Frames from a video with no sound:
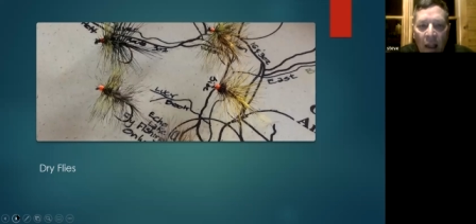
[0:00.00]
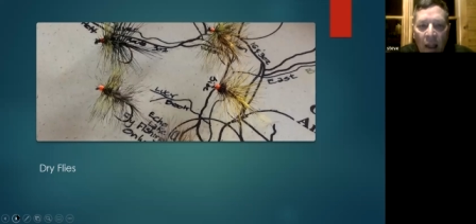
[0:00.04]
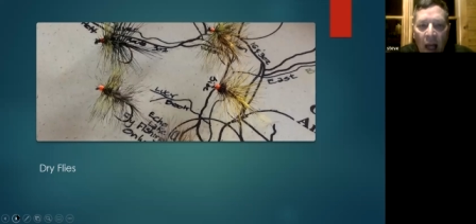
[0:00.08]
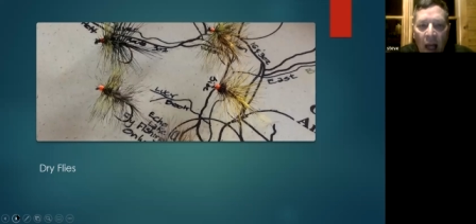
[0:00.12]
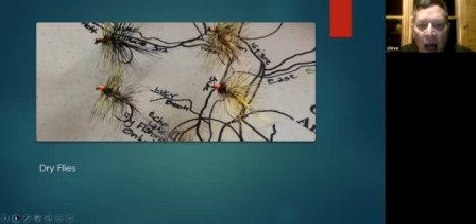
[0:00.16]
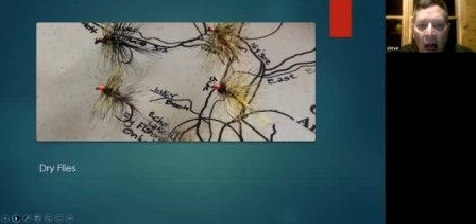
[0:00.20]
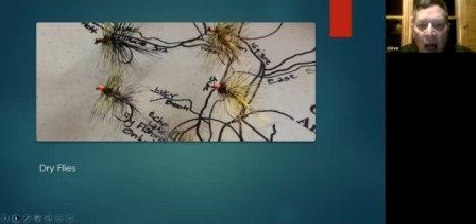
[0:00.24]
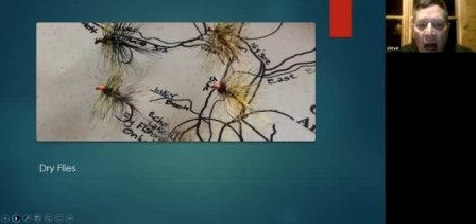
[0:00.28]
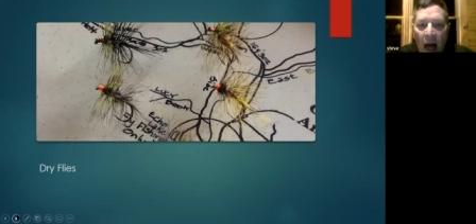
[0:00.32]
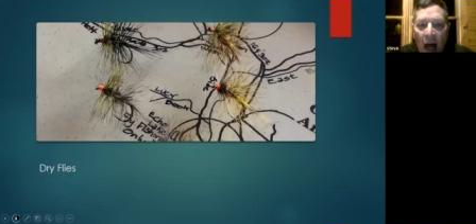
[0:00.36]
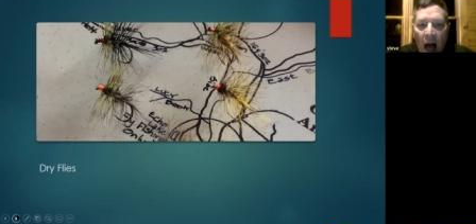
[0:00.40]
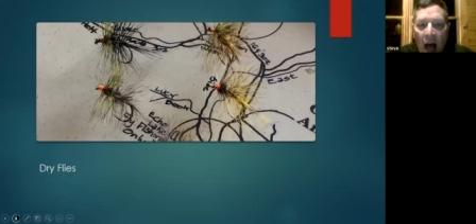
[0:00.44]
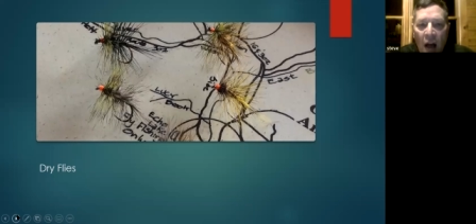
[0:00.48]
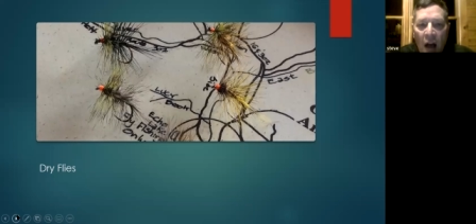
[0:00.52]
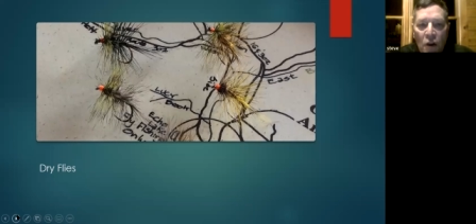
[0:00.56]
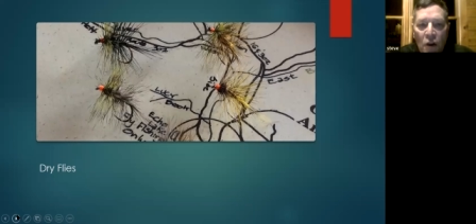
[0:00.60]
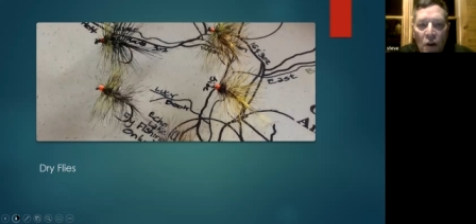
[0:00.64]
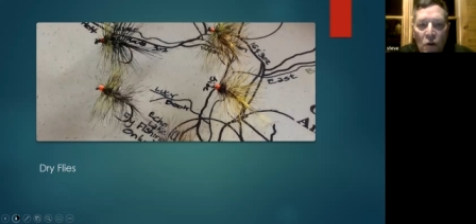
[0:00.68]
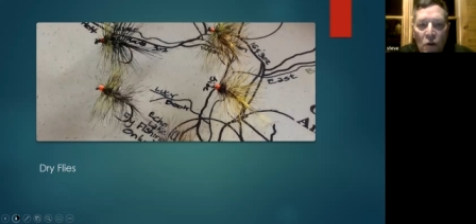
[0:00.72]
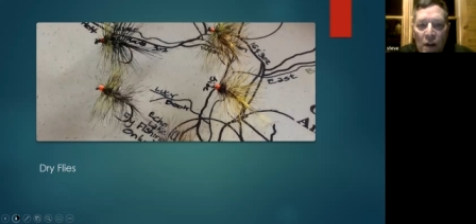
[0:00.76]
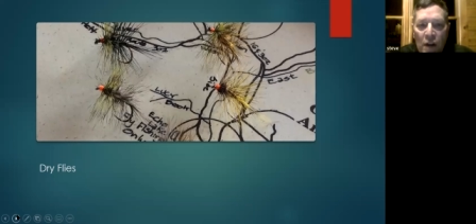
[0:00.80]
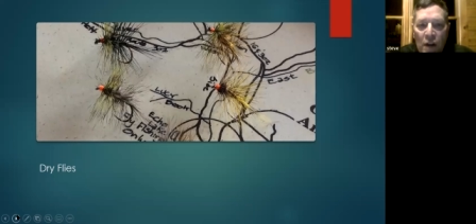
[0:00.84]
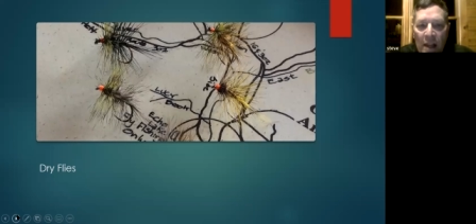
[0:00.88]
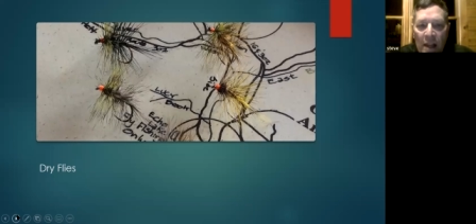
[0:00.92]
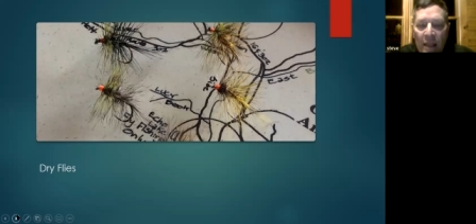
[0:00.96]
Uh,
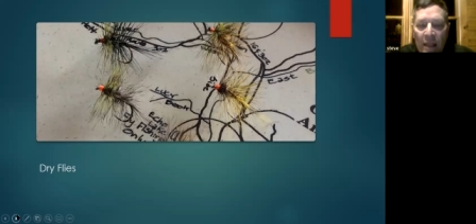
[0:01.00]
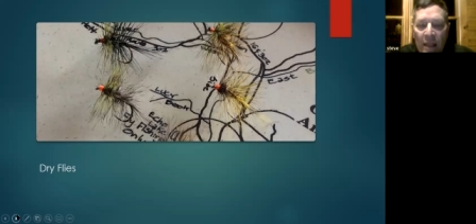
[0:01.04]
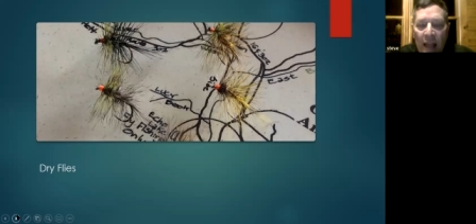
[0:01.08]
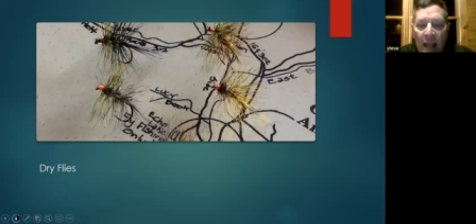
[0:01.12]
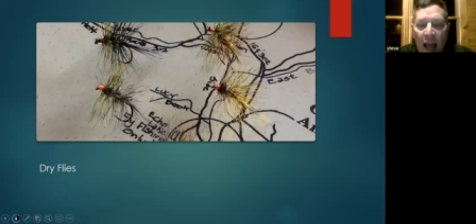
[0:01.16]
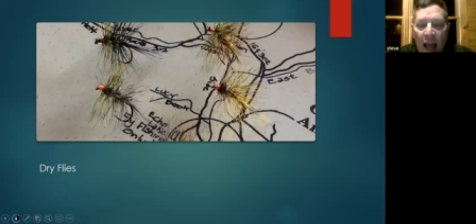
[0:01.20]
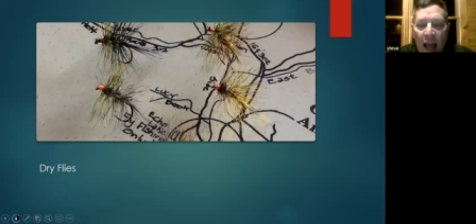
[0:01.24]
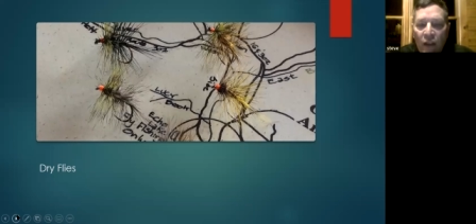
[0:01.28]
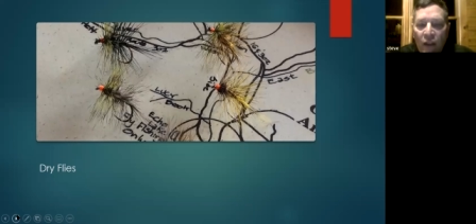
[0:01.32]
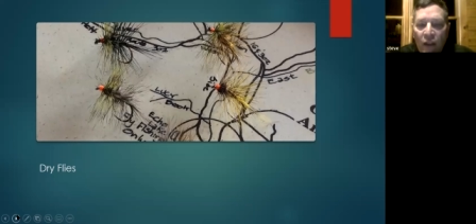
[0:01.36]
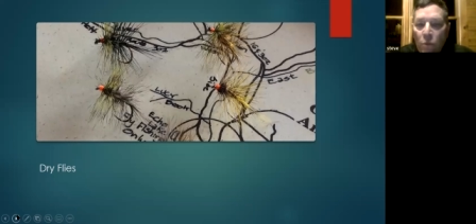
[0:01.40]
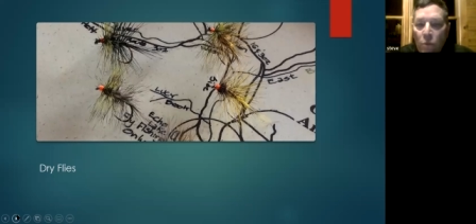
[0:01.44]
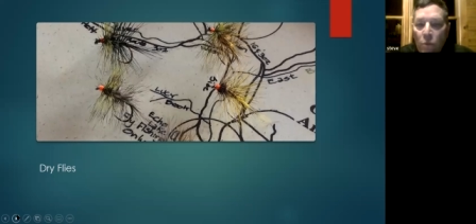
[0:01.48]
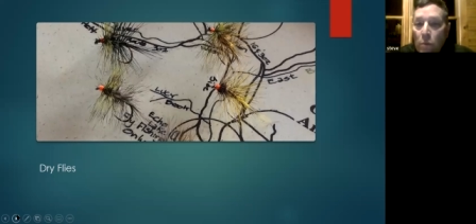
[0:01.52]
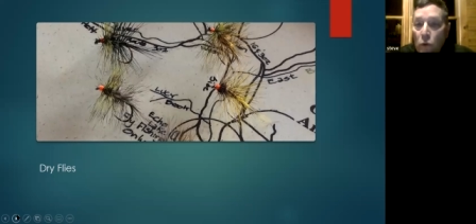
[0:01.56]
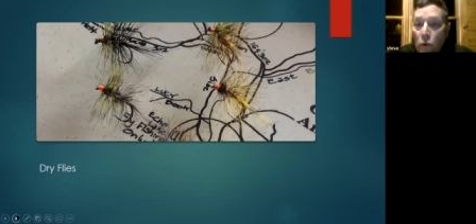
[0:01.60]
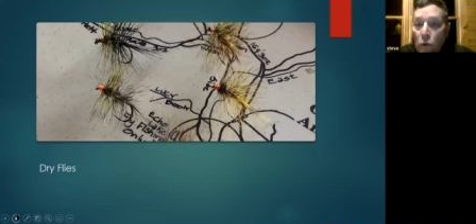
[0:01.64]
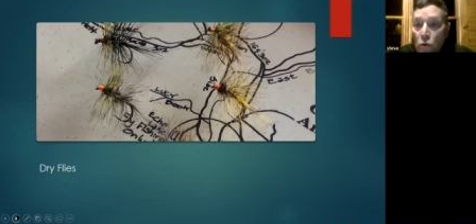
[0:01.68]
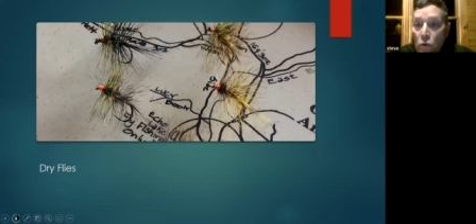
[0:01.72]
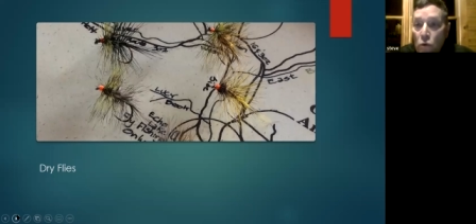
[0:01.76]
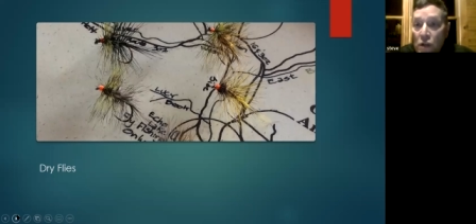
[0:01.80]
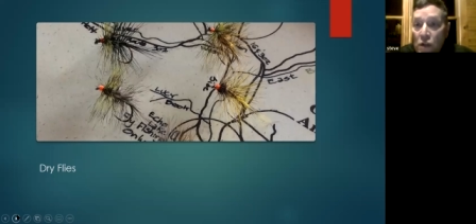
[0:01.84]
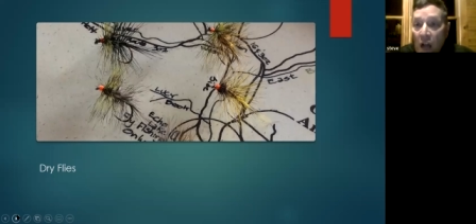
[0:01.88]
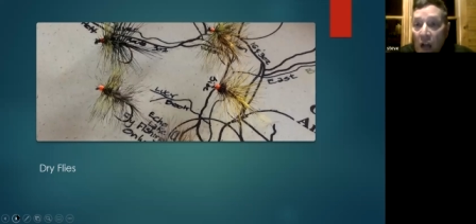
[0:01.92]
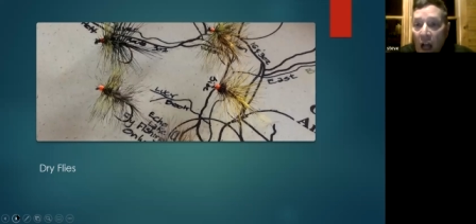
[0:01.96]
underneath that is blue
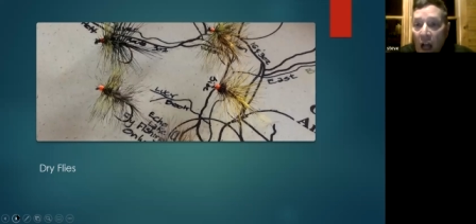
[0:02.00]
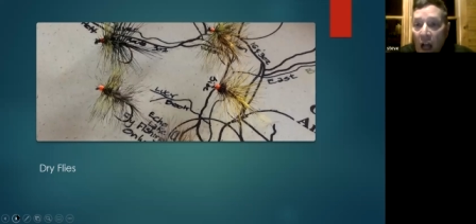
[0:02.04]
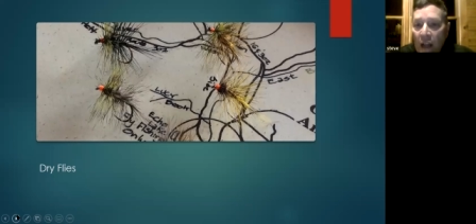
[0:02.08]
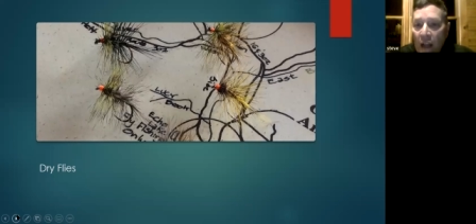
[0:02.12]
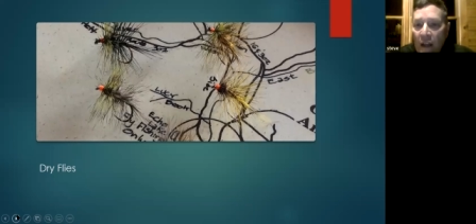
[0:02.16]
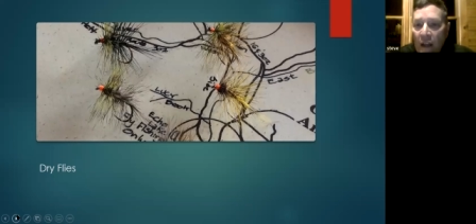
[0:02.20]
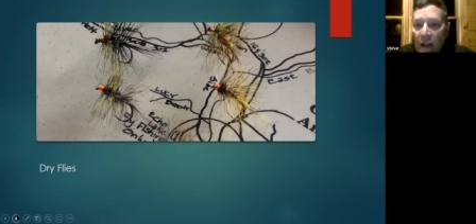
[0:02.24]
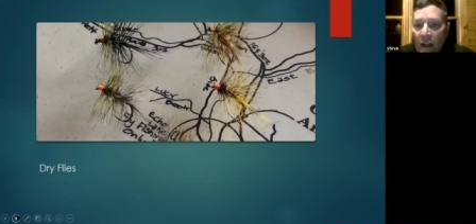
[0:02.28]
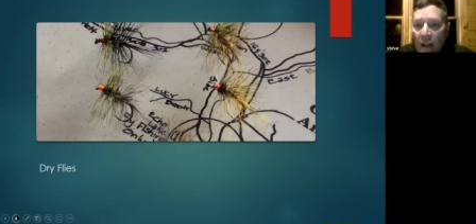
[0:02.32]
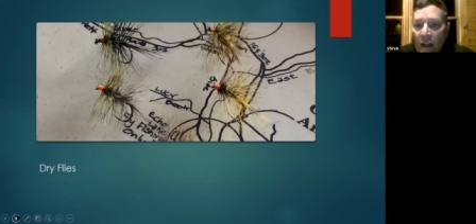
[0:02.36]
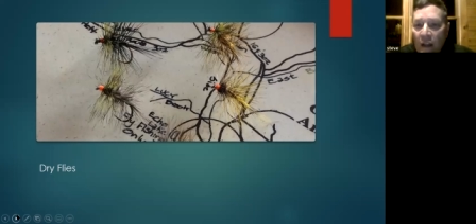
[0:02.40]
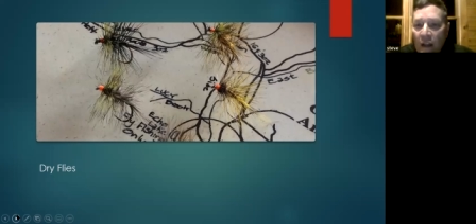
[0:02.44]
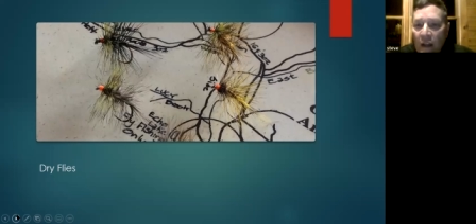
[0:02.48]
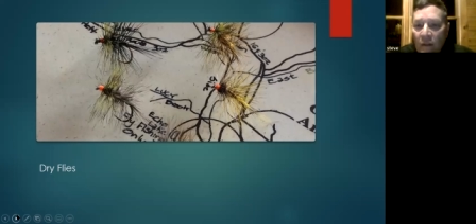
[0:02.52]
dun.